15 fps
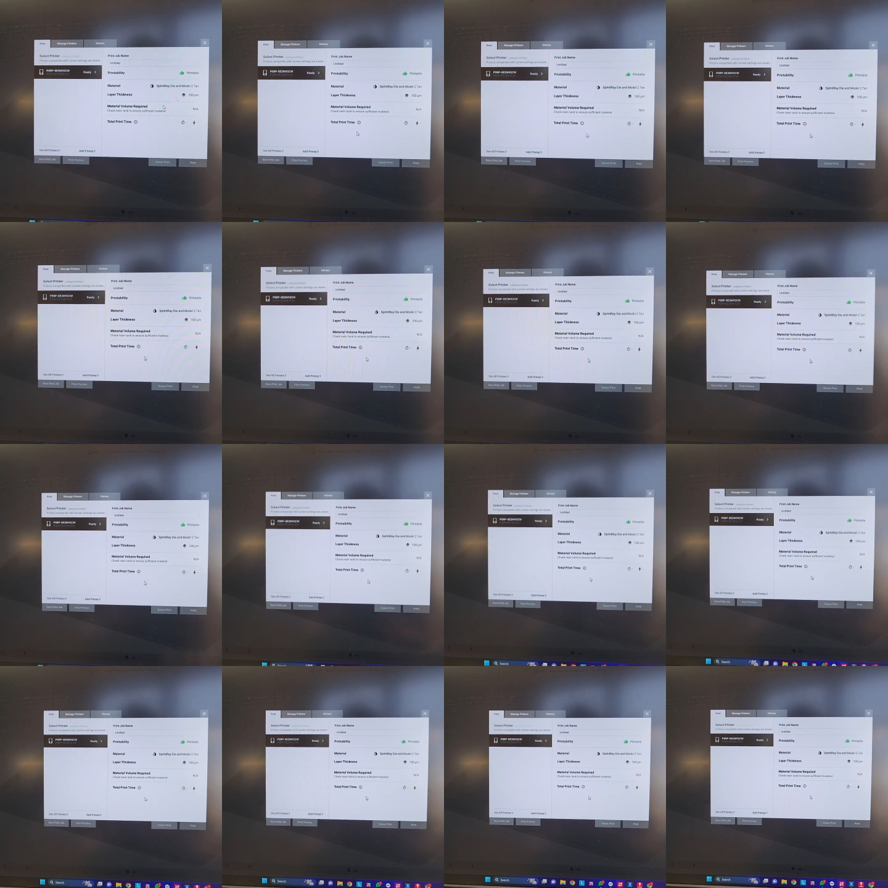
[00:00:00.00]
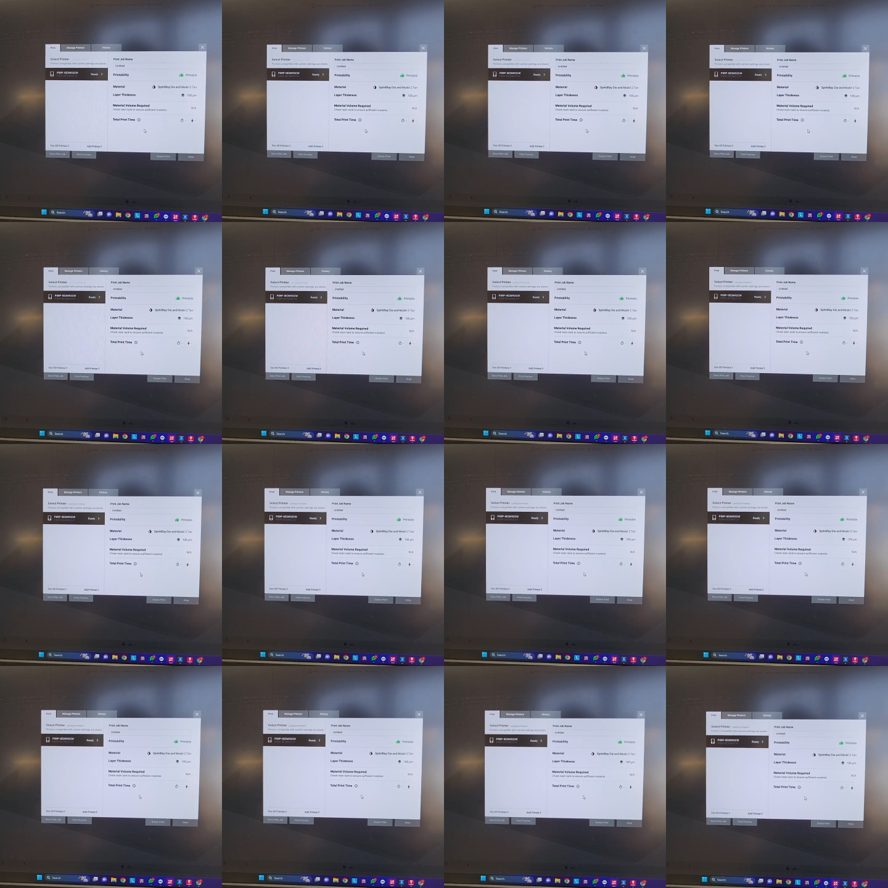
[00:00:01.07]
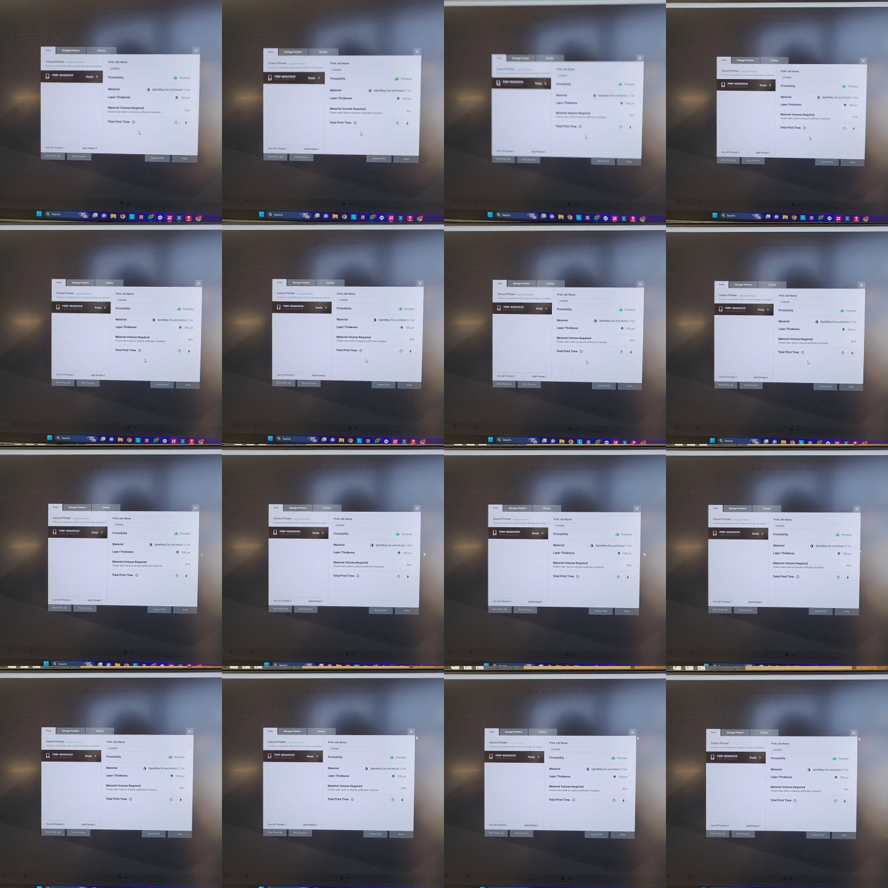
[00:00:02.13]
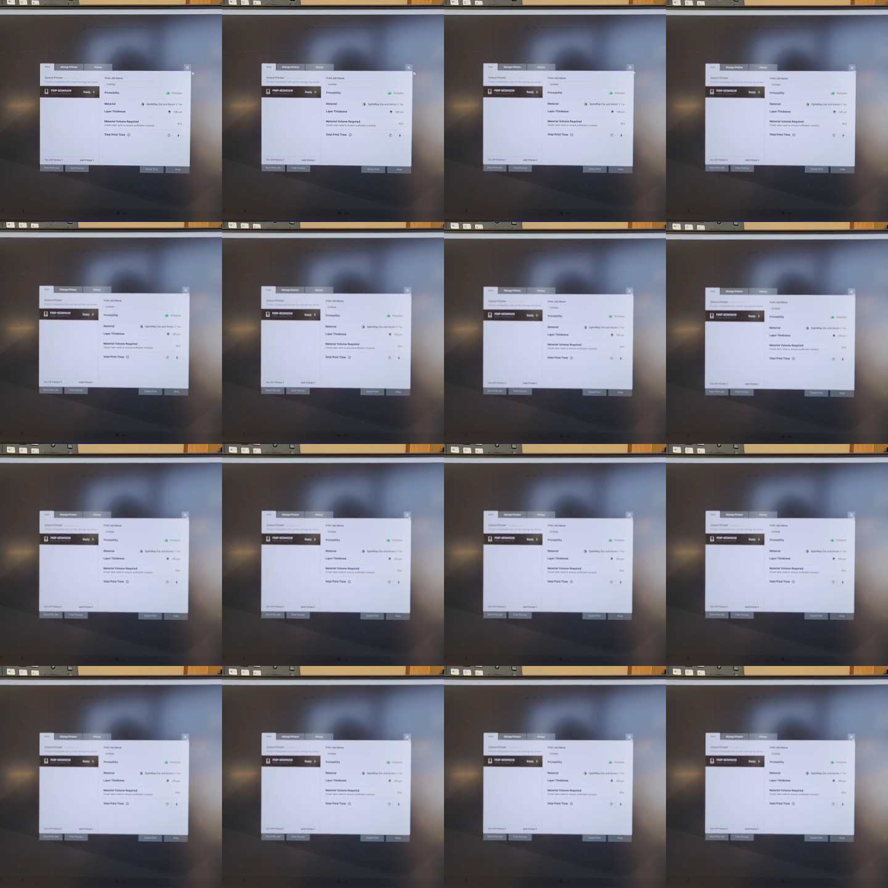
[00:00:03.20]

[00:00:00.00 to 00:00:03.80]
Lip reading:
[unreadable: no face in view]